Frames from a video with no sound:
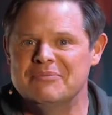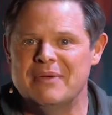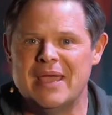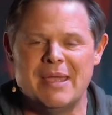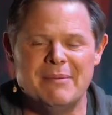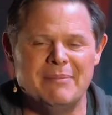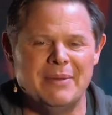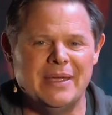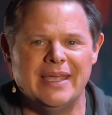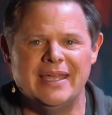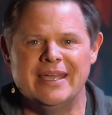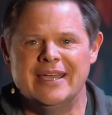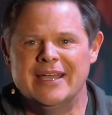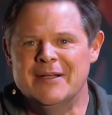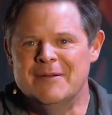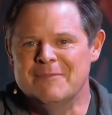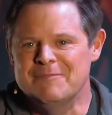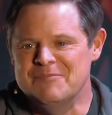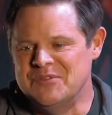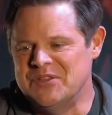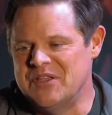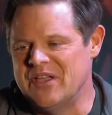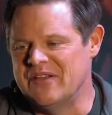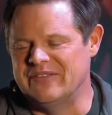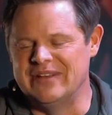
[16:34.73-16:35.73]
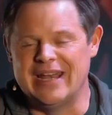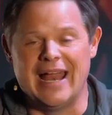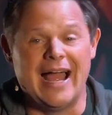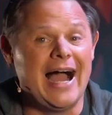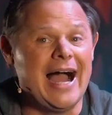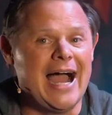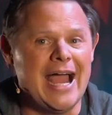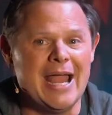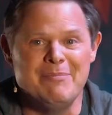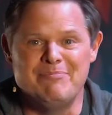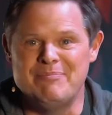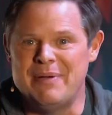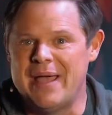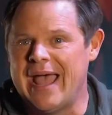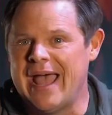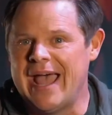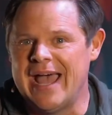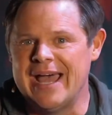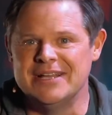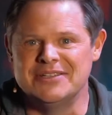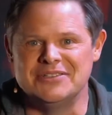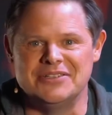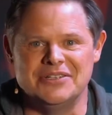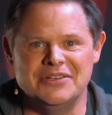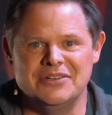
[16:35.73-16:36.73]
maybe you have an
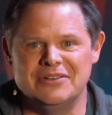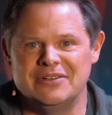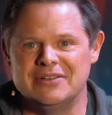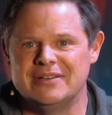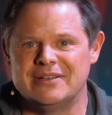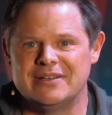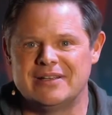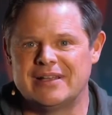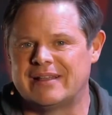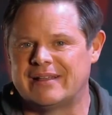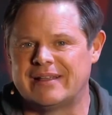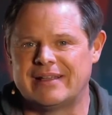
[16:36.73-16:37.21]
iPad, so you